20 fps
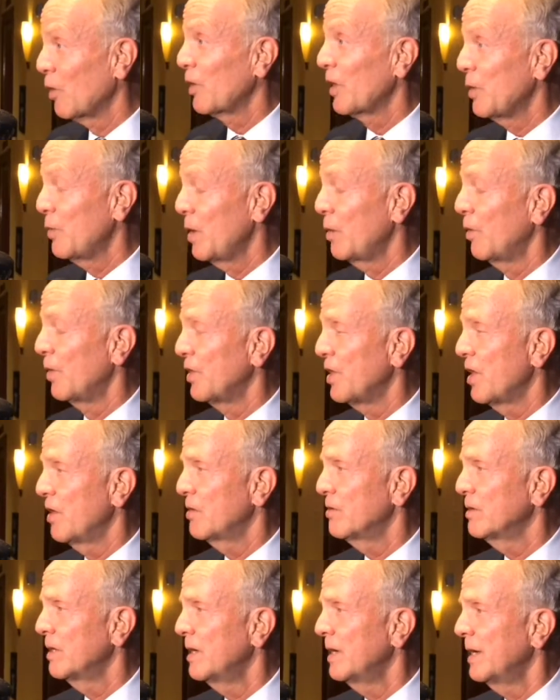early we will
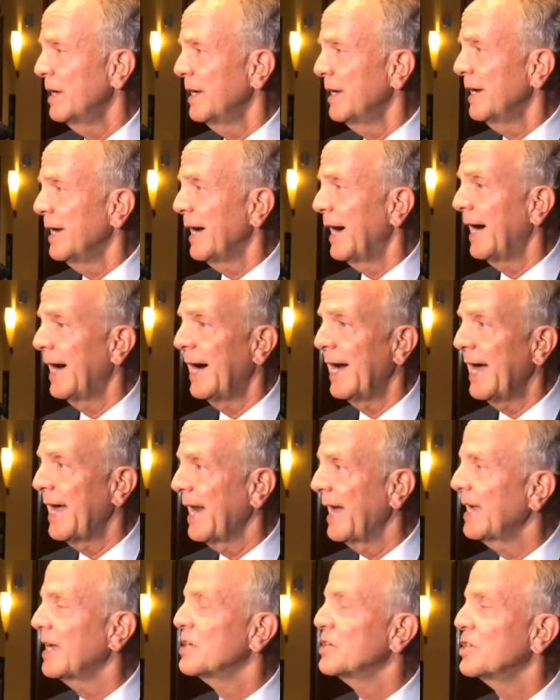know,
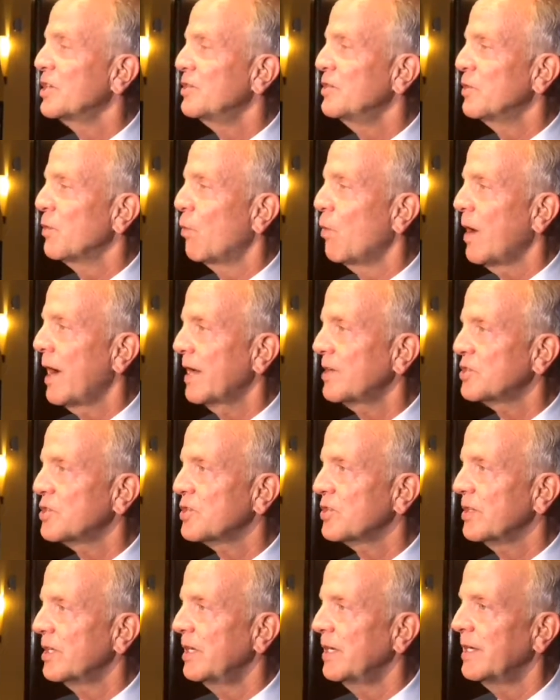and I continue to
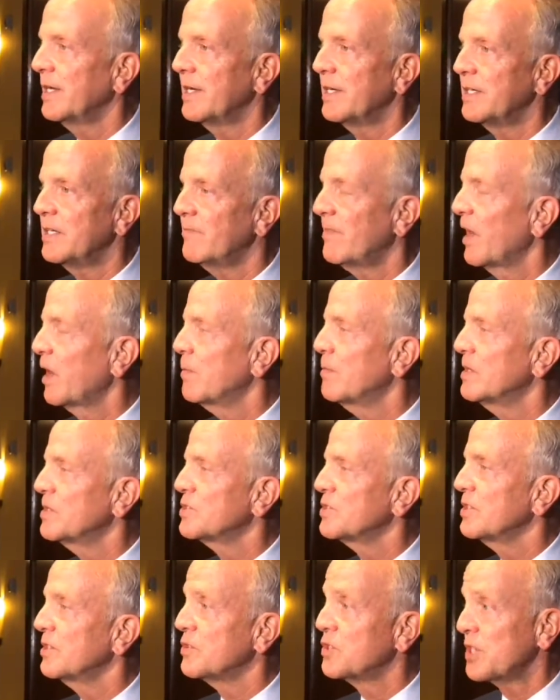watch the
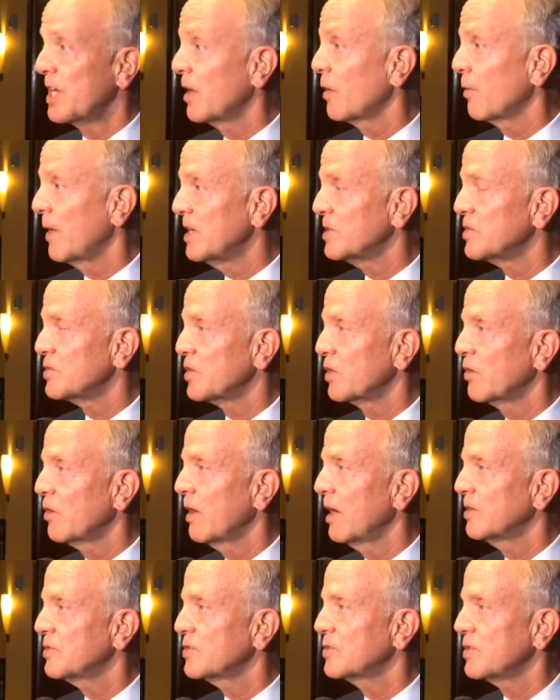developments in Senate races
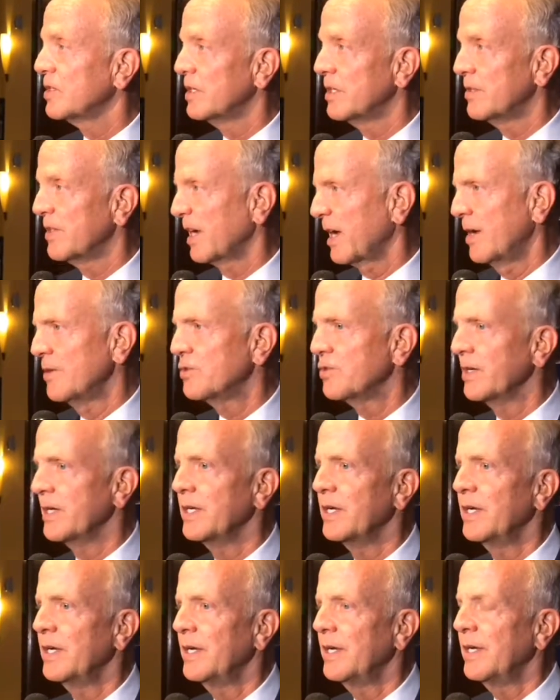across the country.
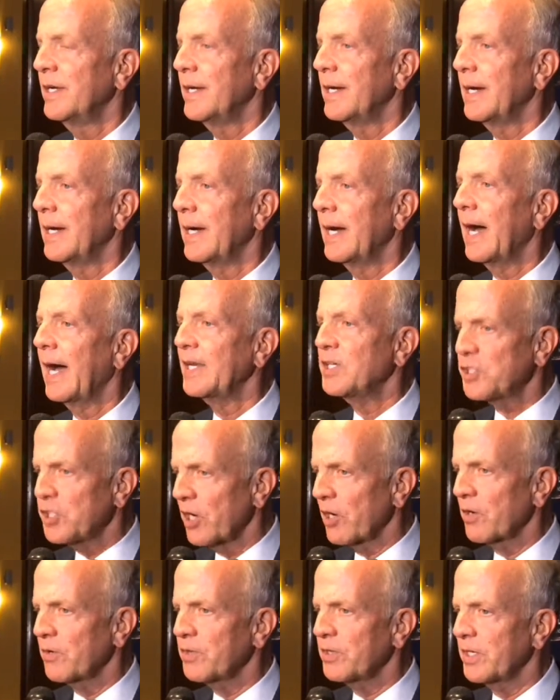I
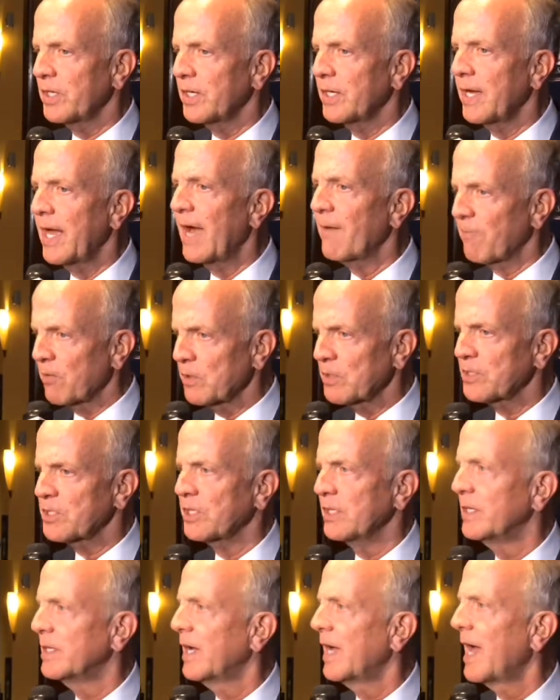chaired the effort
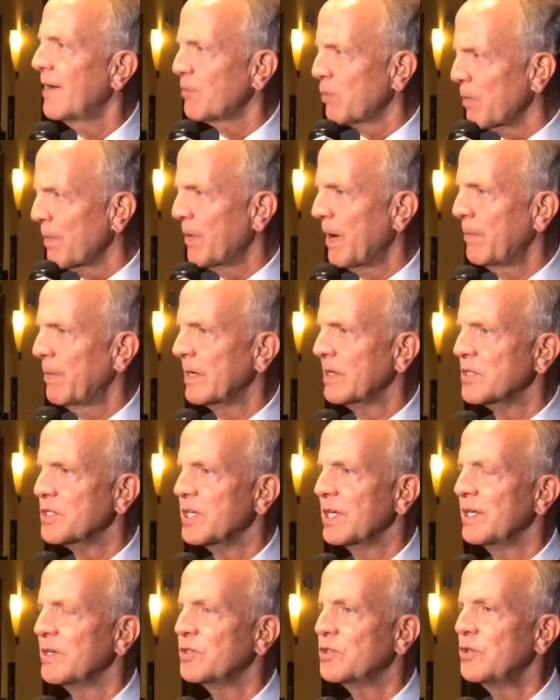to have a Republican
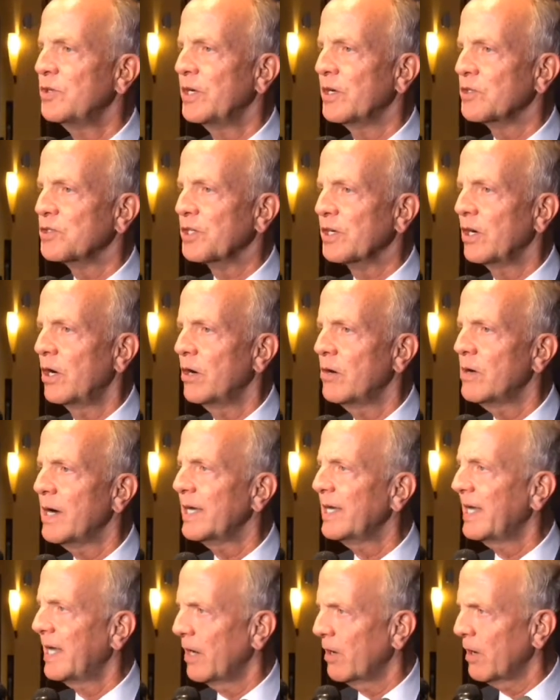Senate 2 years ago.
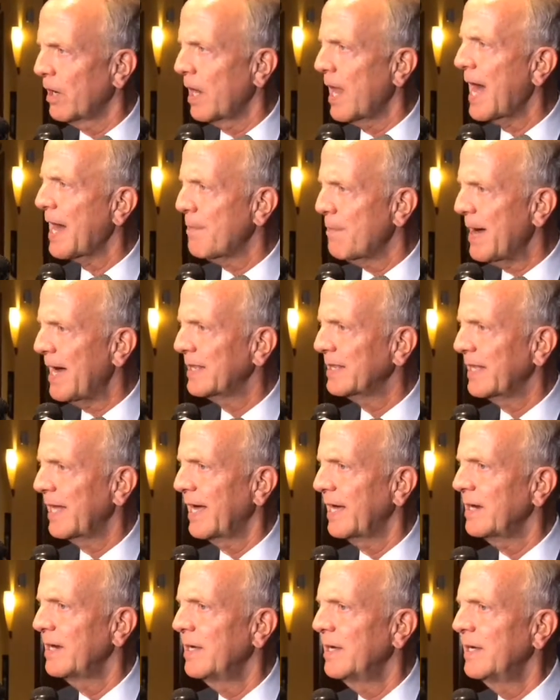I care a lot about
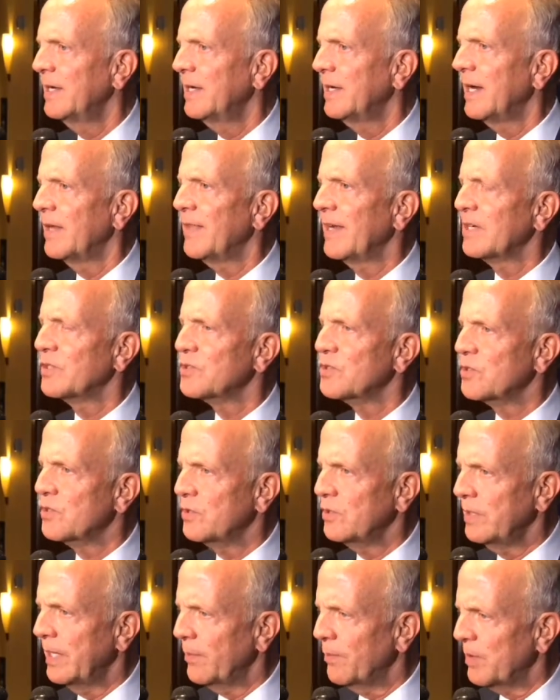that. I think
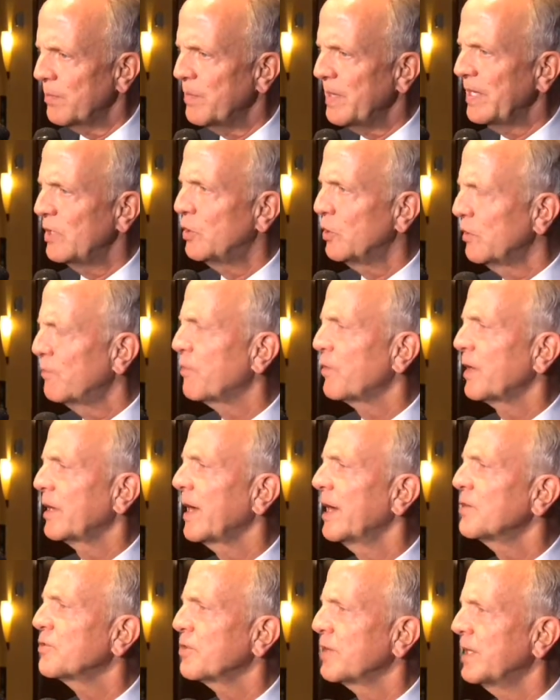it would be good for the
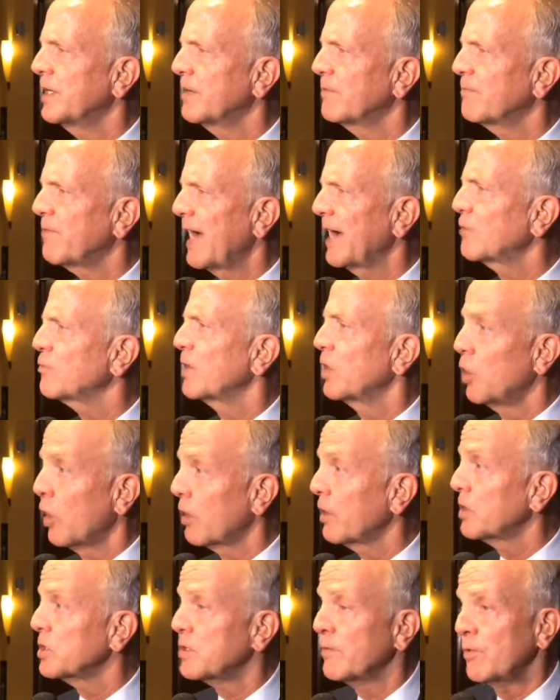country. In fact,
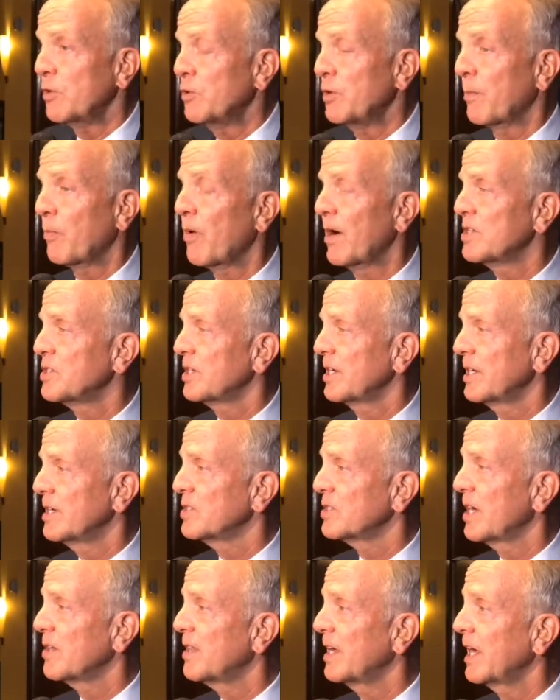regardless of who the president
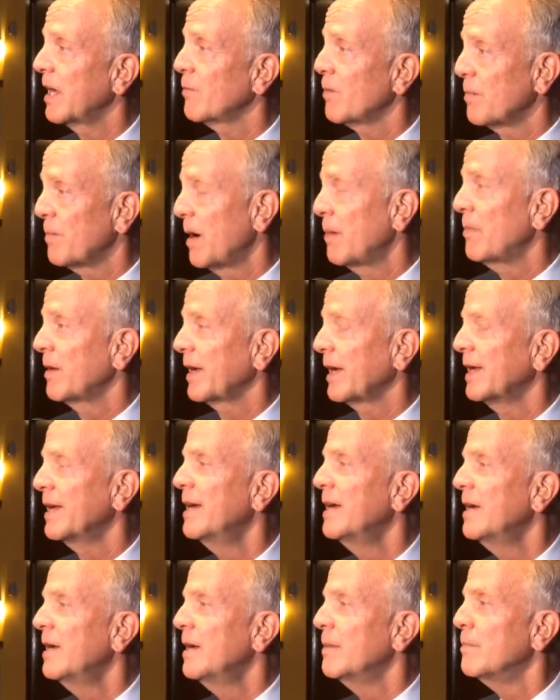is, I think a Republican
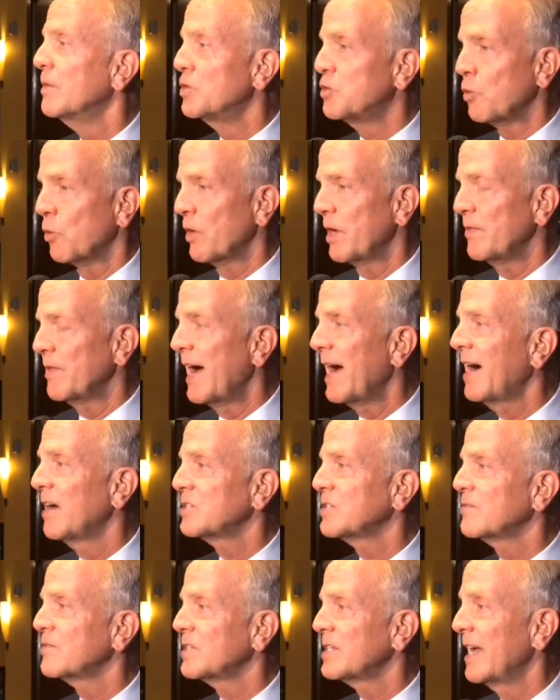majority in the
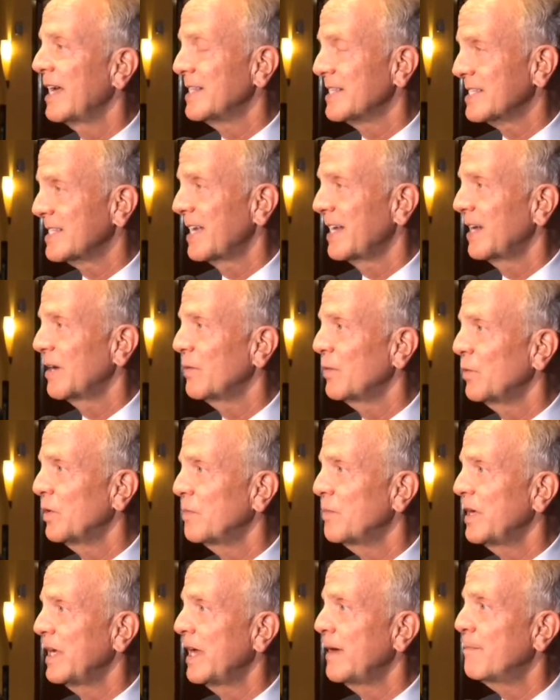House and Senate
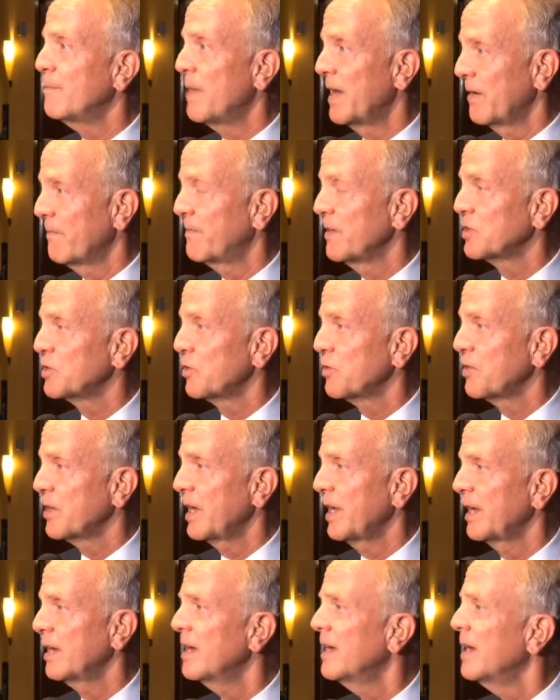would be a beneficial
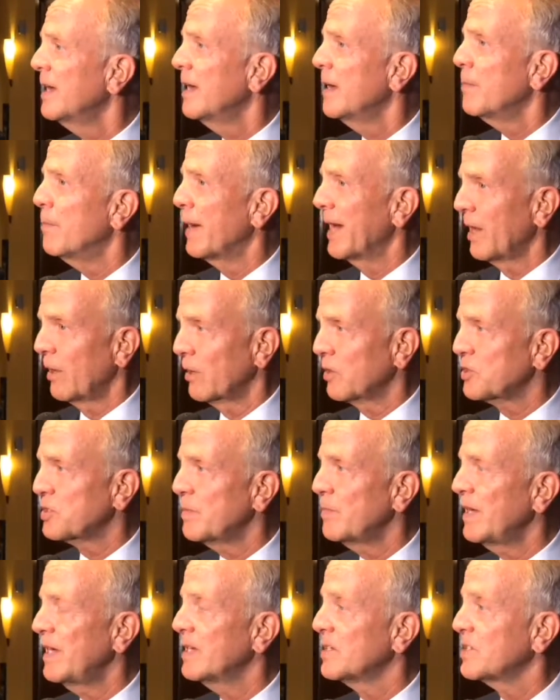thing. But it looks
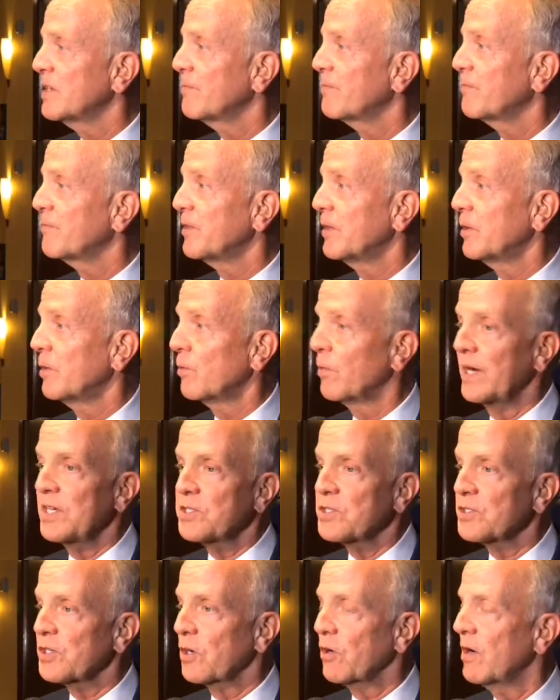to me as if the
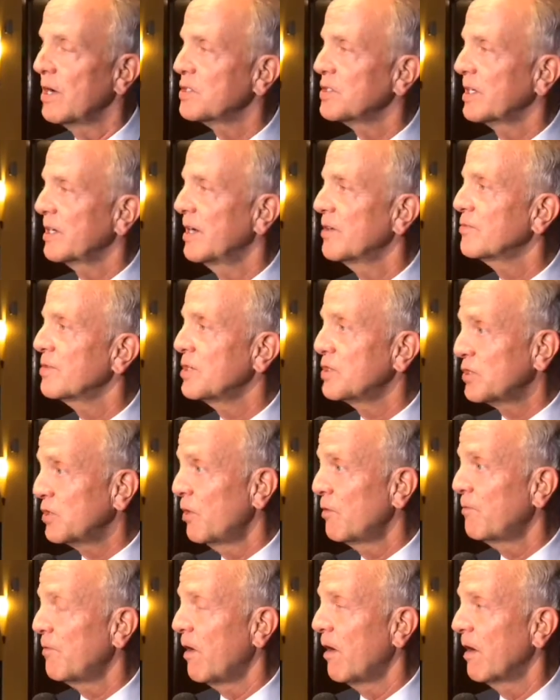races across the country
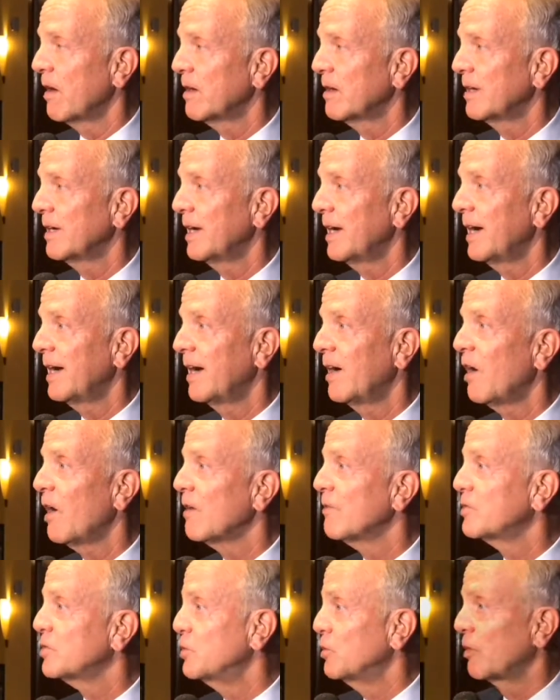so far
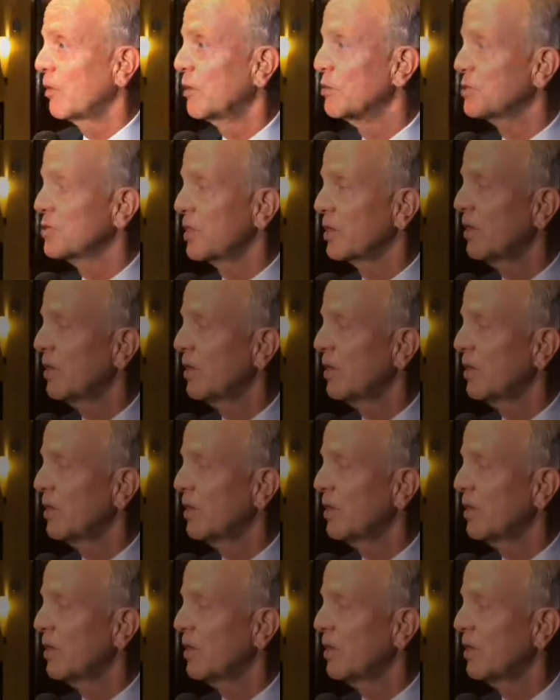are too close to